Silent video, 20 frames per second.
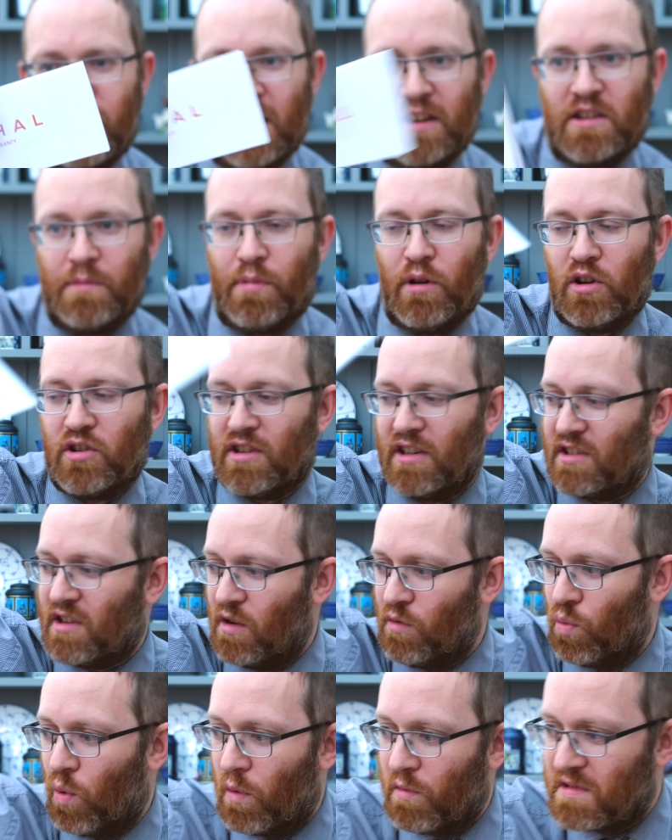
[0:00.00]
date of purchase,
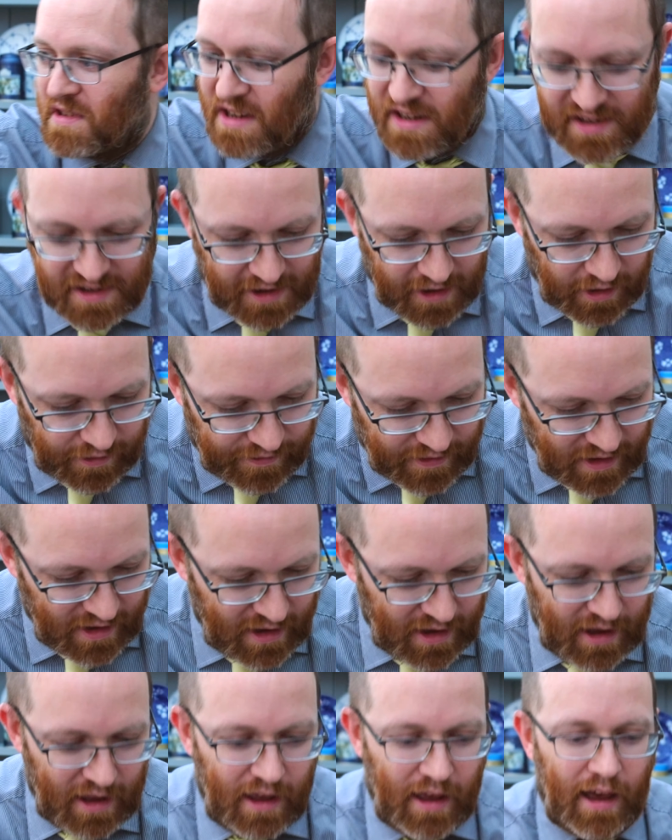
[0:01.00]
so warranty stuff.
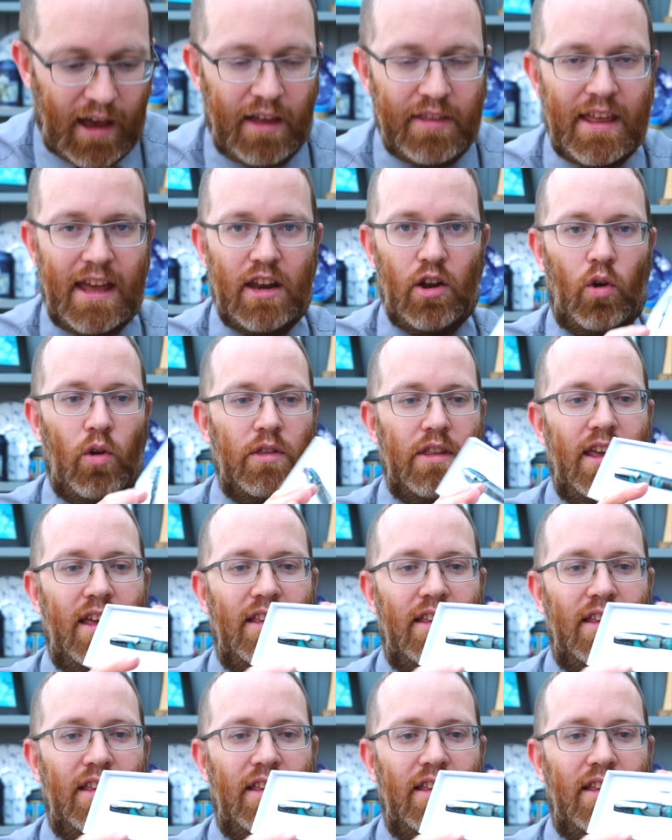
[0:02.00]
And then on the